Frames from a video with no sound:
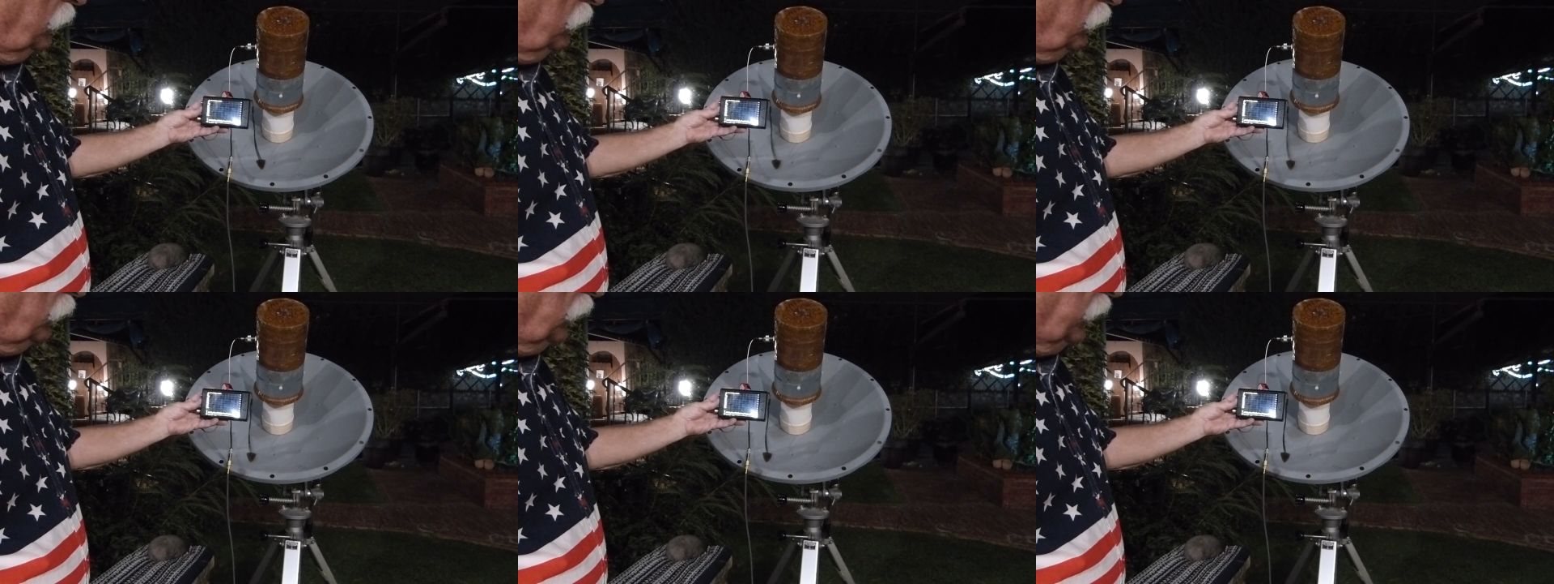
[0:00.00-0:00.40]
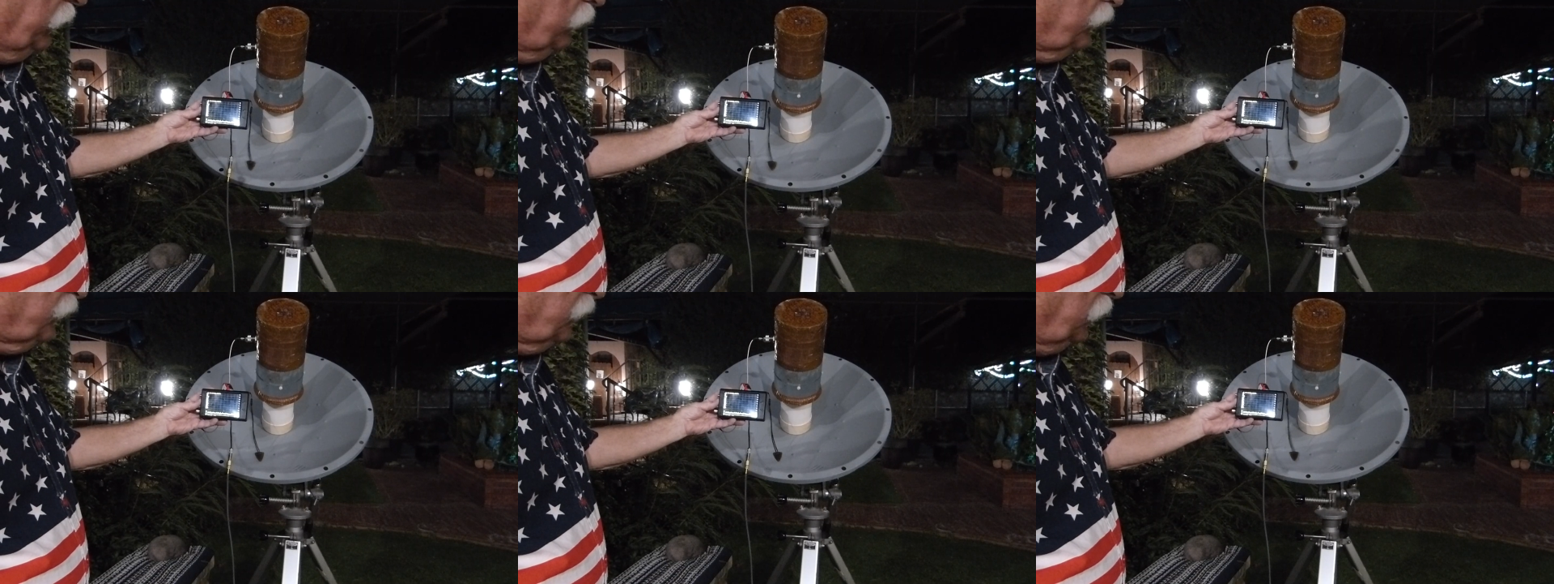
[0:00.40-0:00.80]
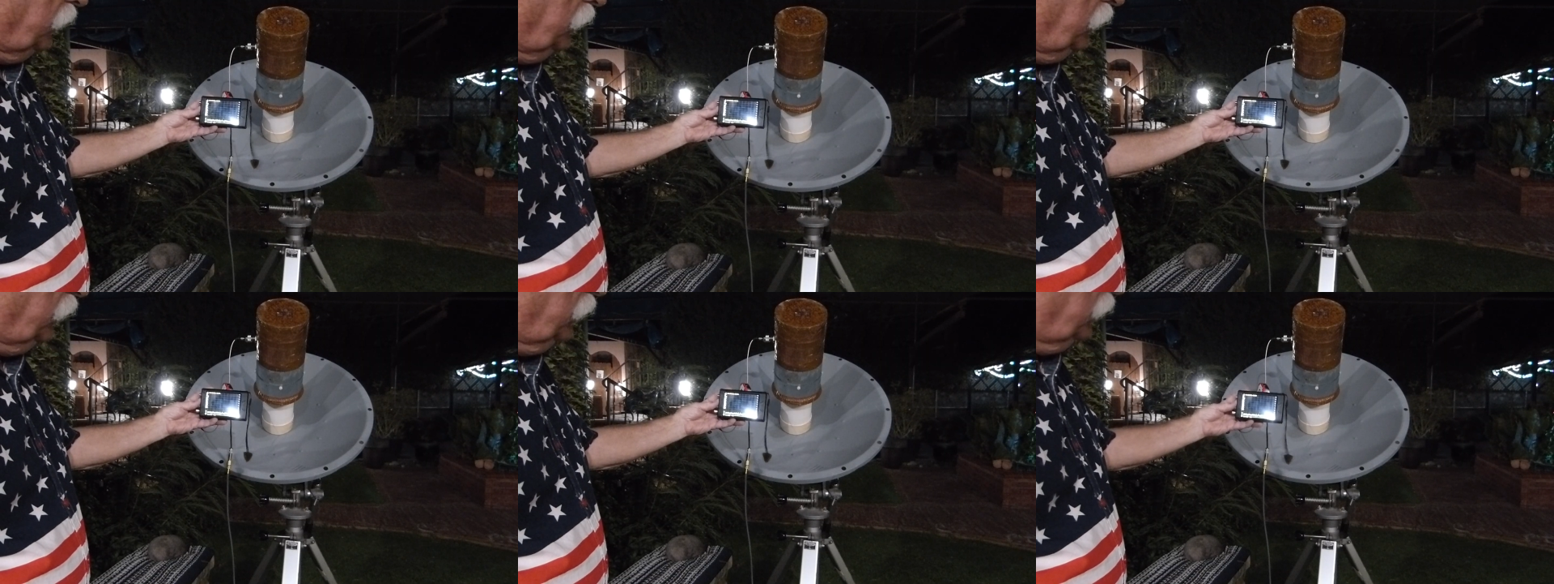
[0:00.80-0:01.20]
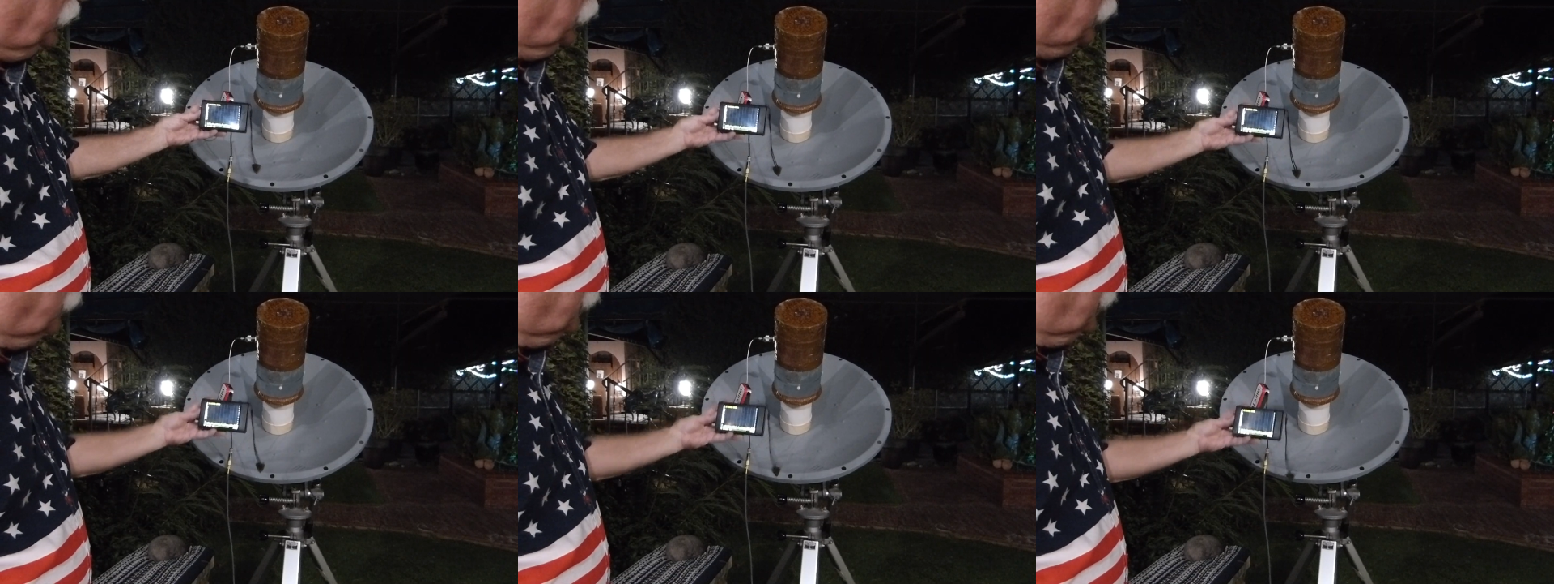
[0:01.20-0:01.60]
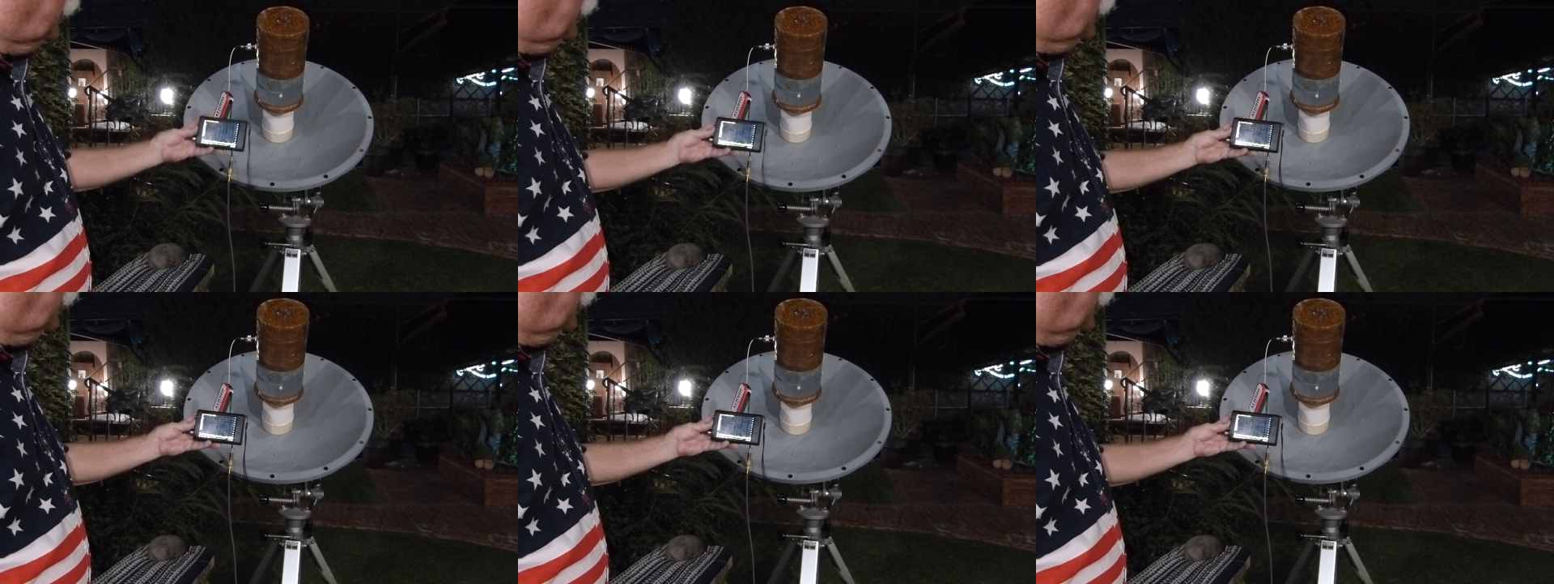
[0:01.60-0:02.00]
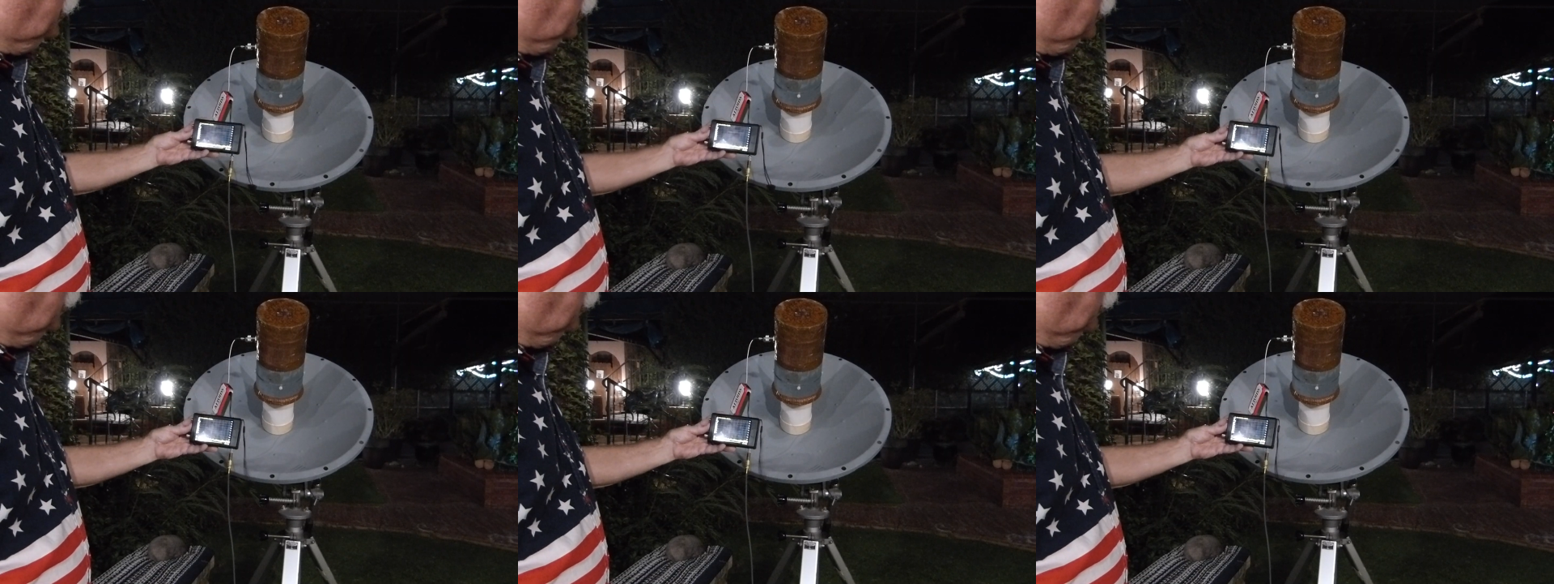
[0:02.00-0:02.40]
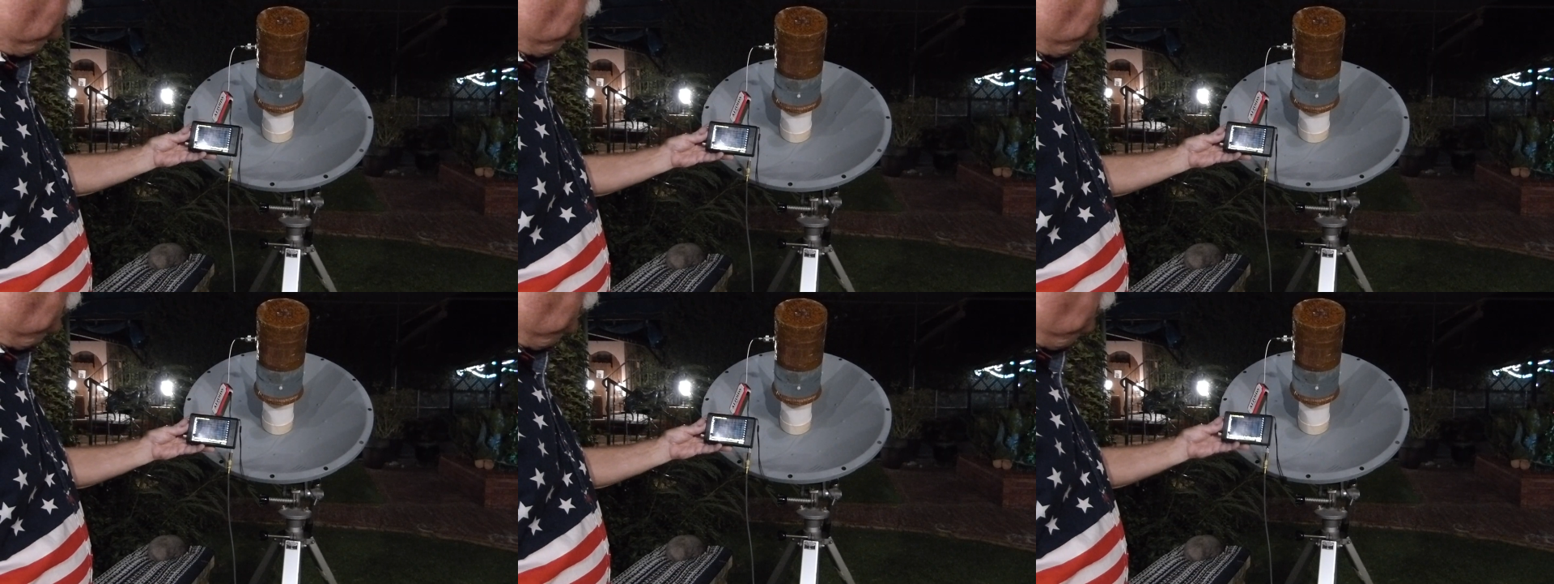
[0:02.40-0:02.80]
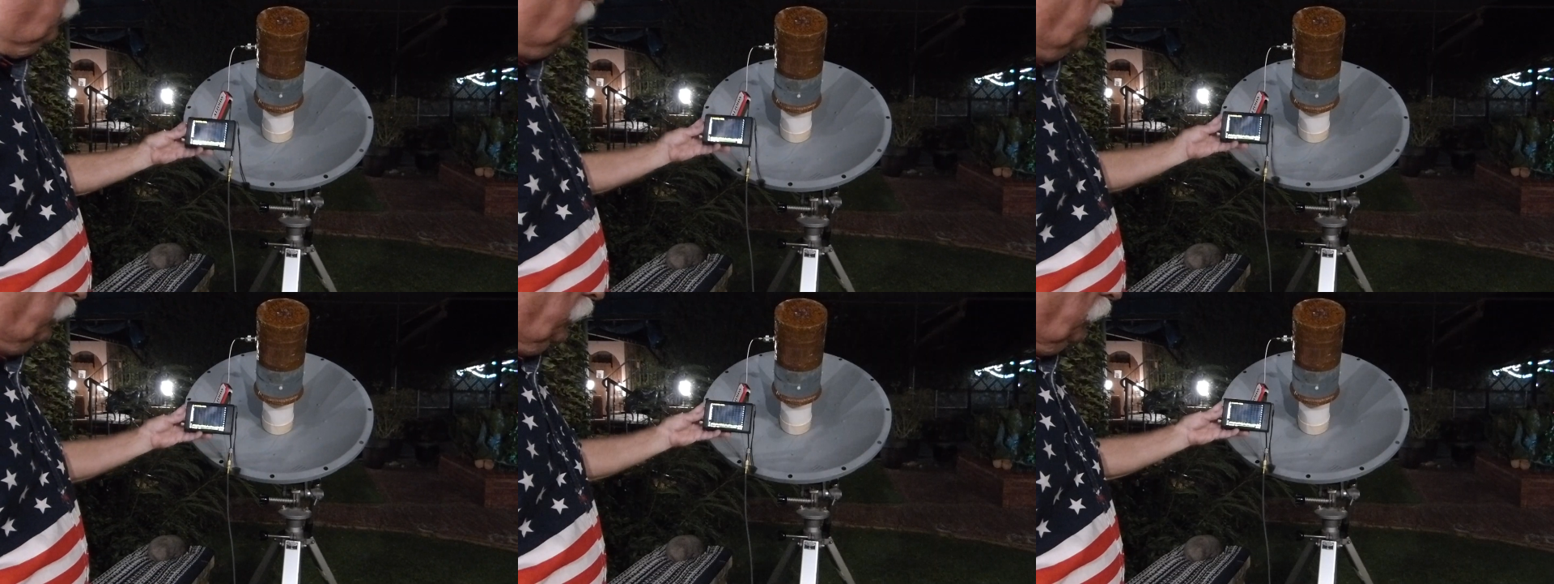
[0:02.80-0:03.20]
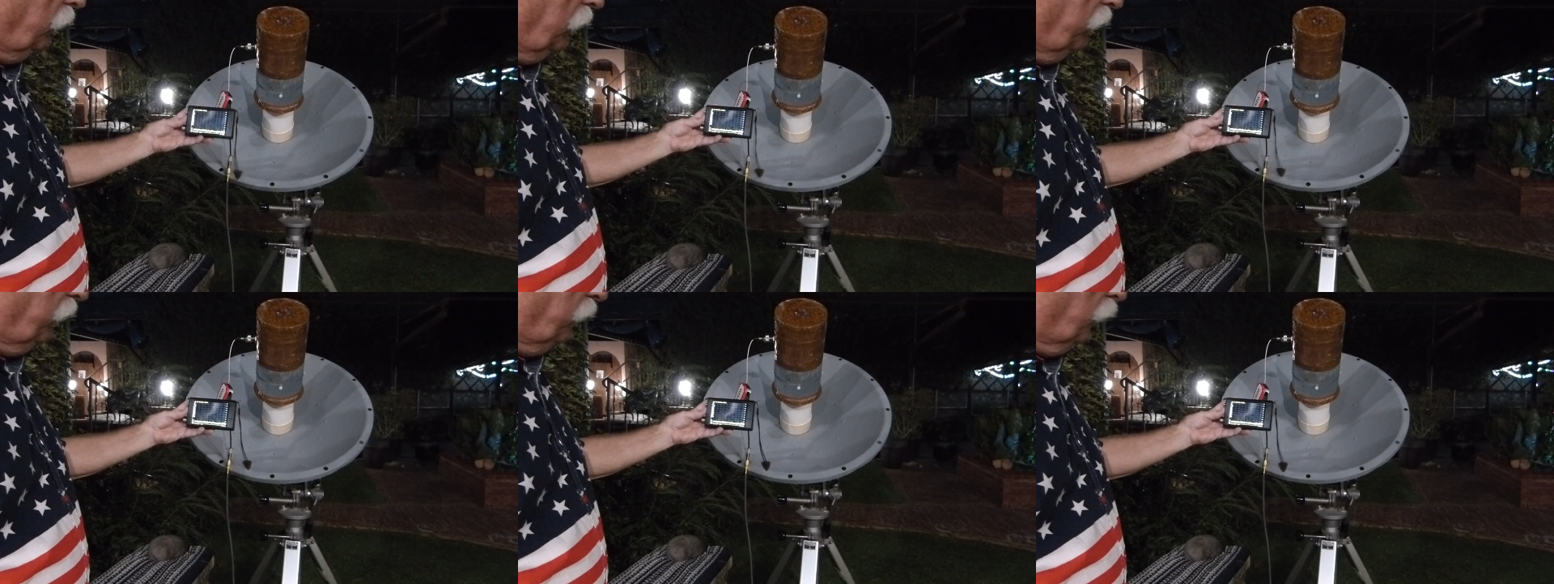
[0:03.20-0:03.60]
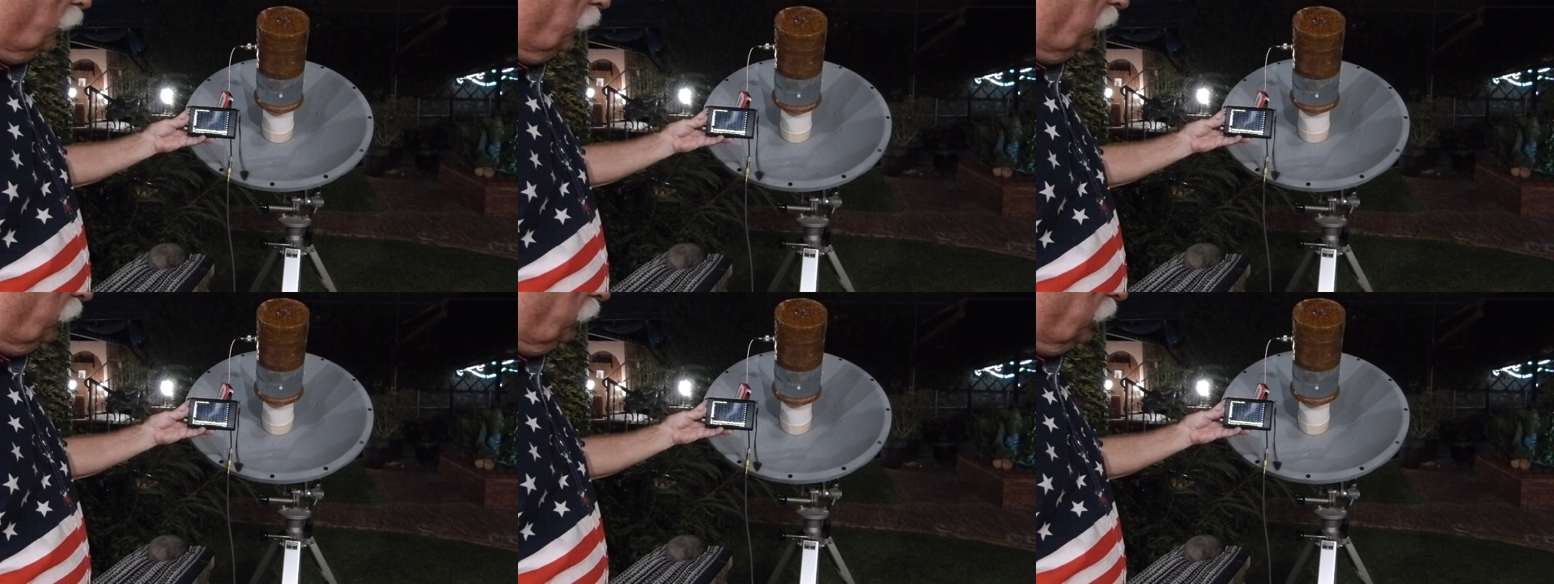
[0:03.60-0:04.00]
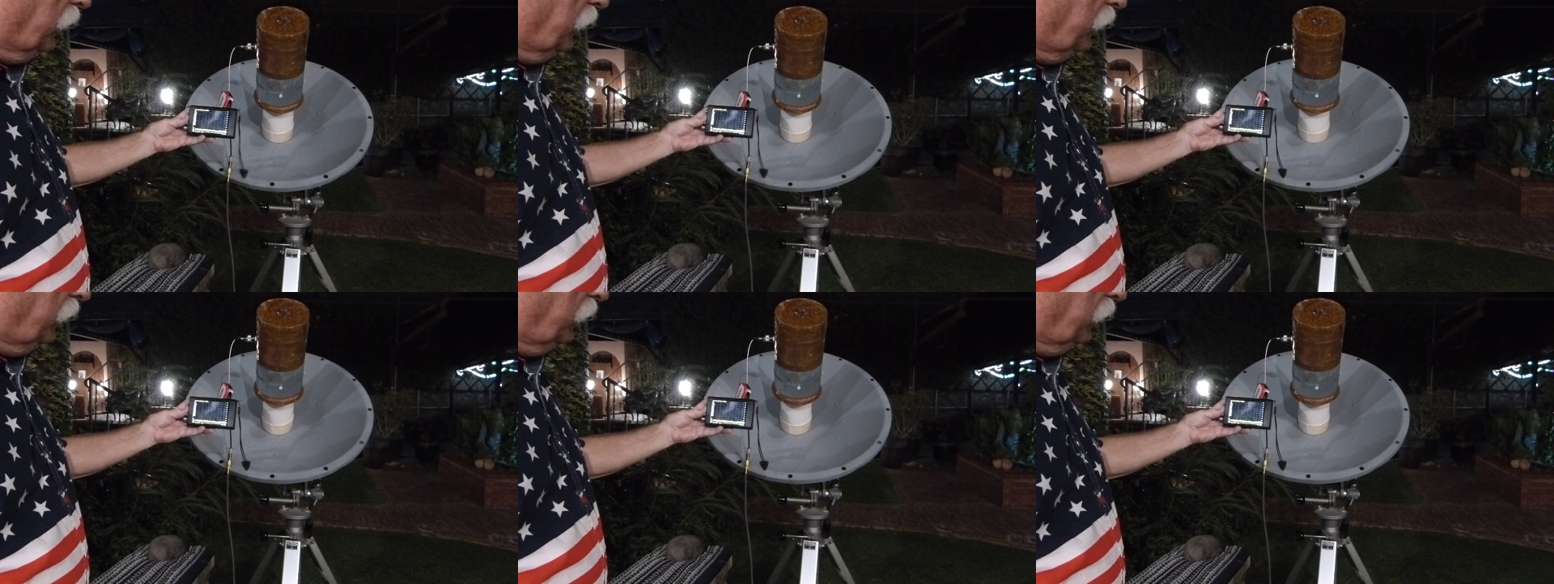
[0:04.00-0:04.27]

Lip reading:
Nobody's mouth can be seen.